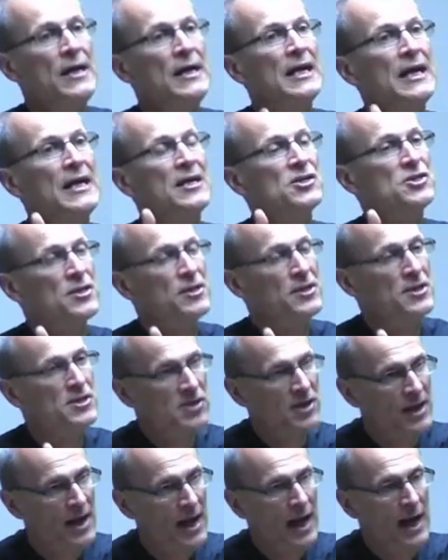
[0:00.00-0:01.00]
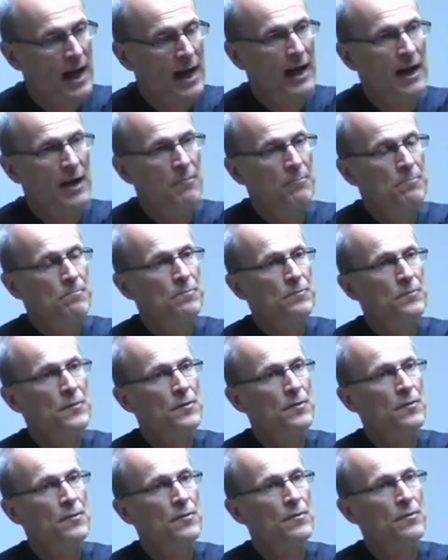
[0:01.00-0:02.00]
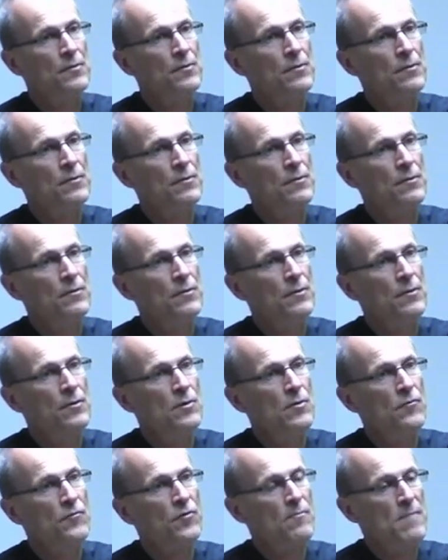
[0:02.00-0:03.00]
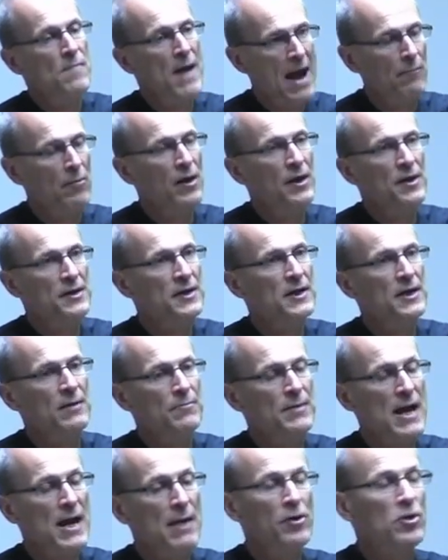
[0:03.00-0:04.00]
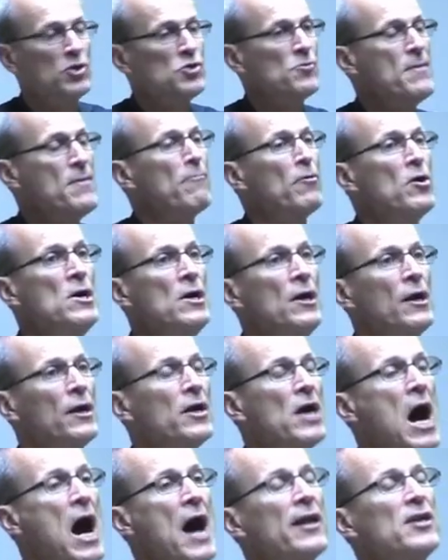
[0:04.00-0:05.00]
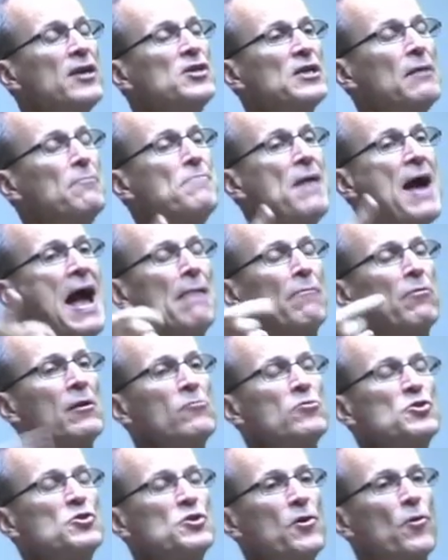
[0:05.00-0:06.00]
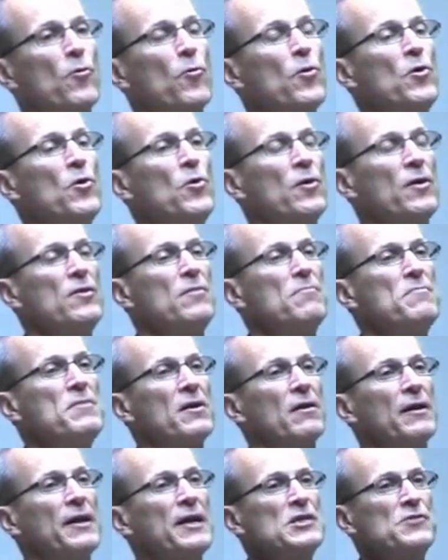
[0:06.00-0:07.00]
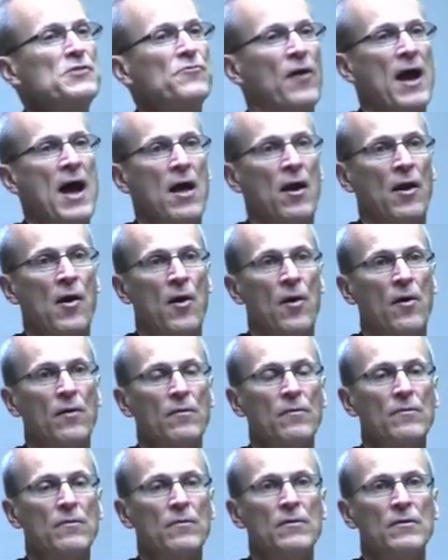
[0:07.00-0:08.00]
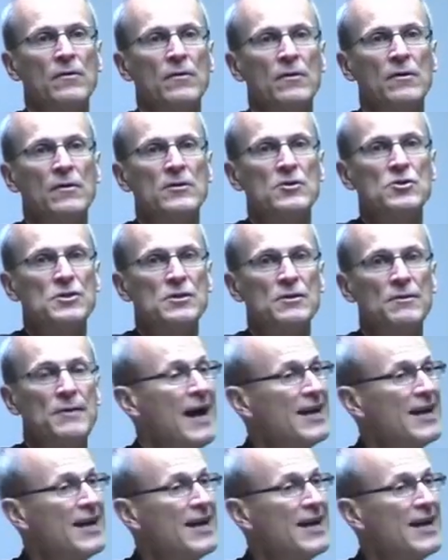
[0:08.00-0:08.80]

is the time for Babylon to come down. Because remember, God had said Babylon was going to rule in the Middle East for how long? Not